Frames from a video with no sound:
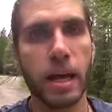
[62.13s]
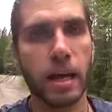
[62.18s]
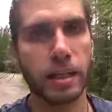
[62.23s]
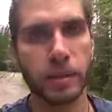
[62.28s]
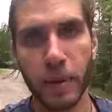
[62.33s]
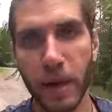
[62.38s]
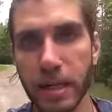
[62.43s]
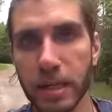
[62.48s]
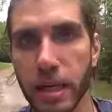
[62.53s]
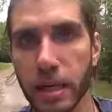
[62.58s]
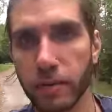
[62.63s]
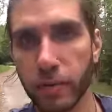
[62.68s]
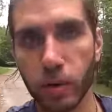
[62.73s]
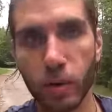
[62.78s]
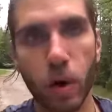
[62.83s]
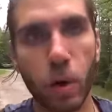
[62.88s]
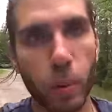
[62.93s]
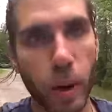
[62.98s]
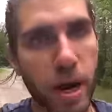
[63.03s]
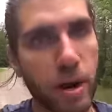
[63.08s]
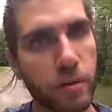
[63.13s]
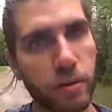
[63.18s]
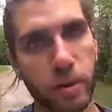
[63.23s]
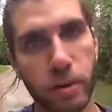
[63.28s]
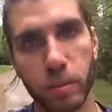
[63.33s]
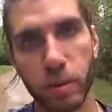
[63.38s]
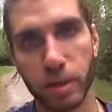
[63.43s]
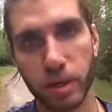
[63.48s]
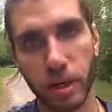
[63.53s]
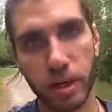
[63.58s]
Especially if you're not aware of
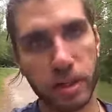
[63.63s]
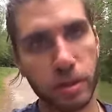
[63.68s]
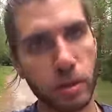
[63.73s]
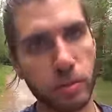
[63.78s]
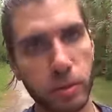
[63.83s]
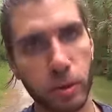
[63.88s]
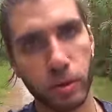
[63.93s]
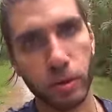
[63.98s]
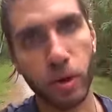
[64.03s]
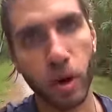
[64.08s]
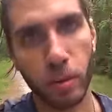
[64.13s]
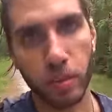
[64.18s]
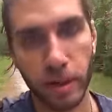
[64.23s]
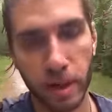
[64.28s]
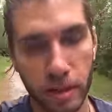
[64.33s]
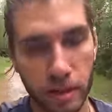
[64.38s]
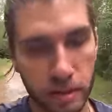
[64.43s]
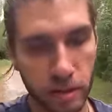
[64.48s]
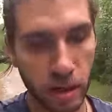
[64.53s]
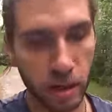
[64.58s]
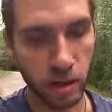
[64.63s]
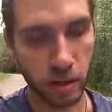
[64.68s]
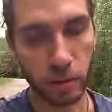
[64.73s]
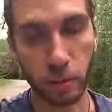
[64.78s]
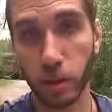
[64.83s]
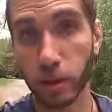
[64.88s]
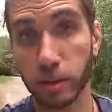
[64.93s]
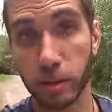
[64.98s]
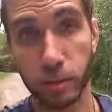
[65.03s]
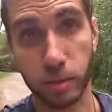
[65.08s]
them, which I assume you're not, because
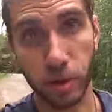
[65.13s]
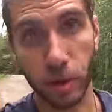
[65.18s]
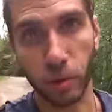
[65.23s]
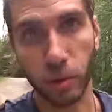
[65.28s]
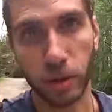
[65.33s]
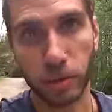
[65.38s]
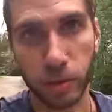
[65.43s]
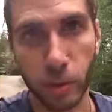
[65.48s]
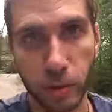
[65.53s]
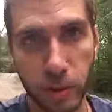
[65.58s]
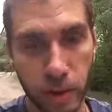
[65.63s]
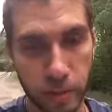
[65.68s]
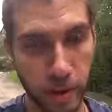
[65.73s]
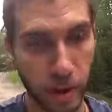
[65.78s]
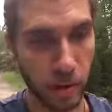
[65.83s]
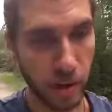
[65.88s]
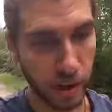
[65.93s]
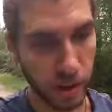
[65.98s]
otherwise you would know what I'm talking about